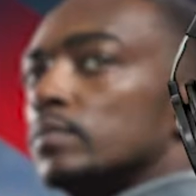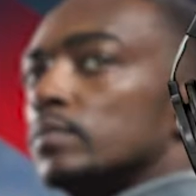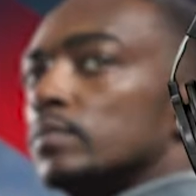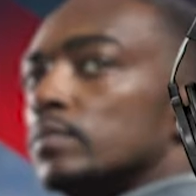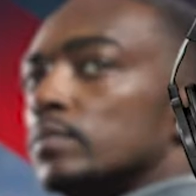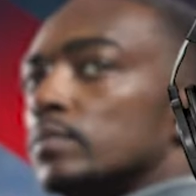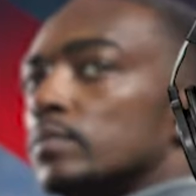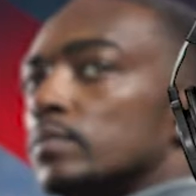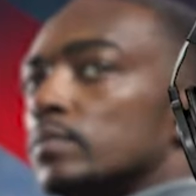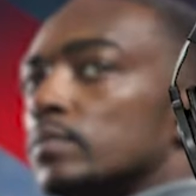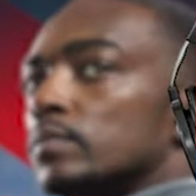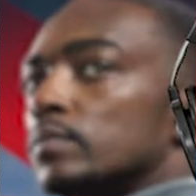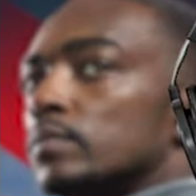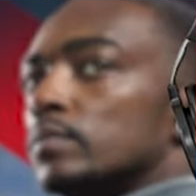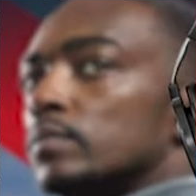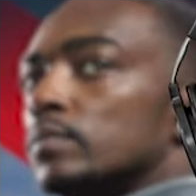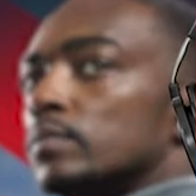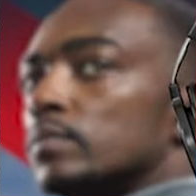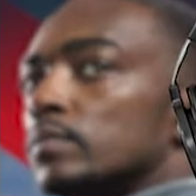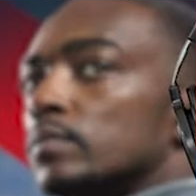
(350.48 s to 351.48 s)

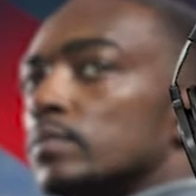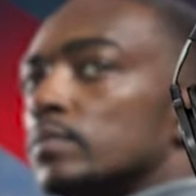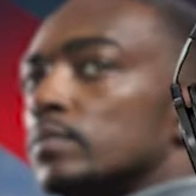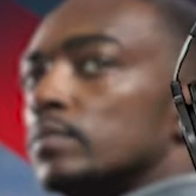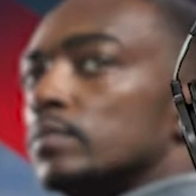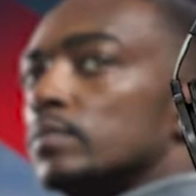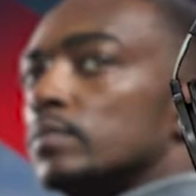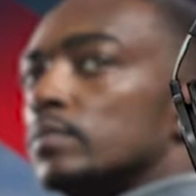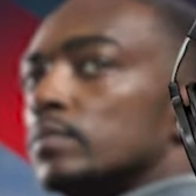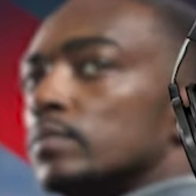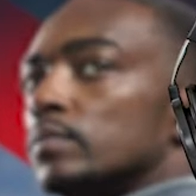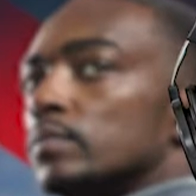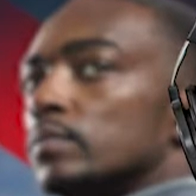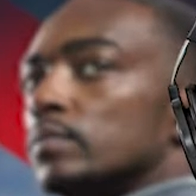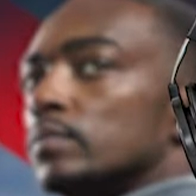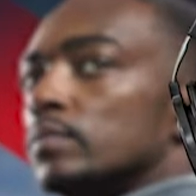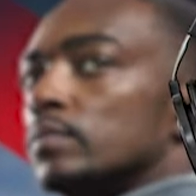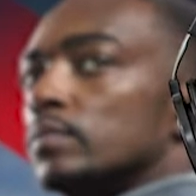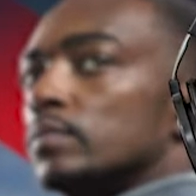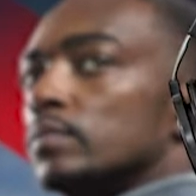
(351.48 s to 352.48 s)

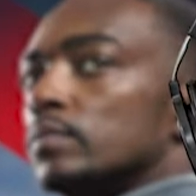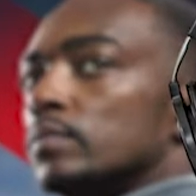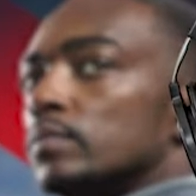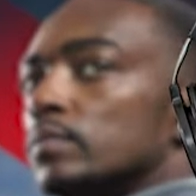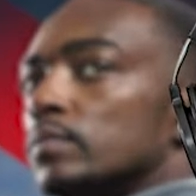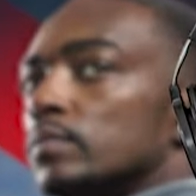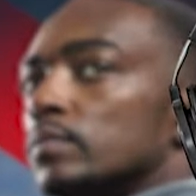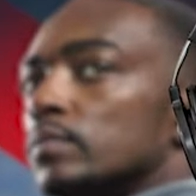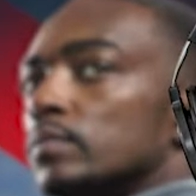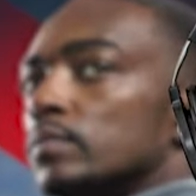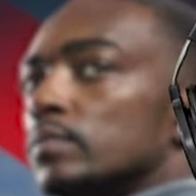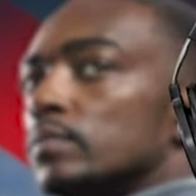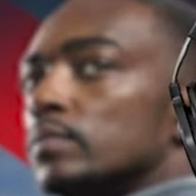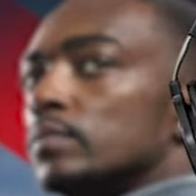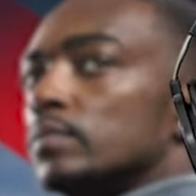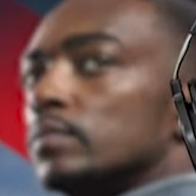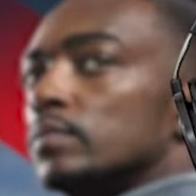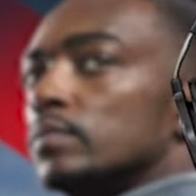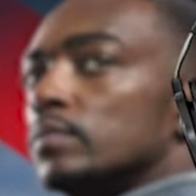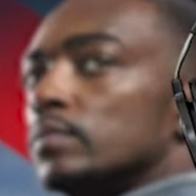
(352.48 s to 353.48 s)

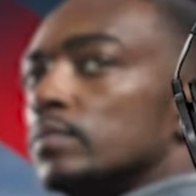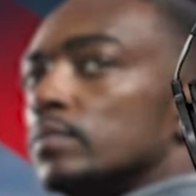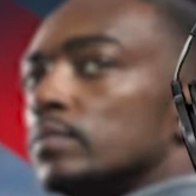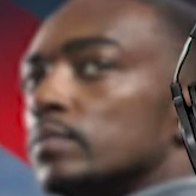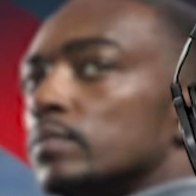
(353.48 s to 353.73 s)
This person isn't speaking.